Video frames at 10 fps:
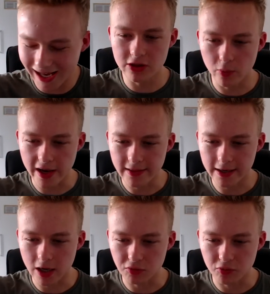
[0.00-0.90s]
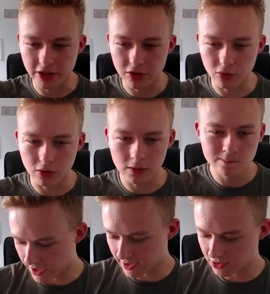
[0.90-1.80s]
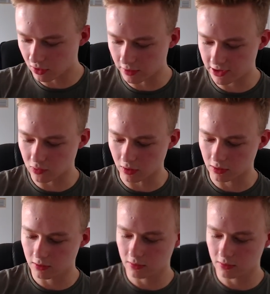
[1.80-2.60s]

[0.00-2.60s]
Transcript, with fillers: either way, that guy was pretty cool. Okay, let's call this one.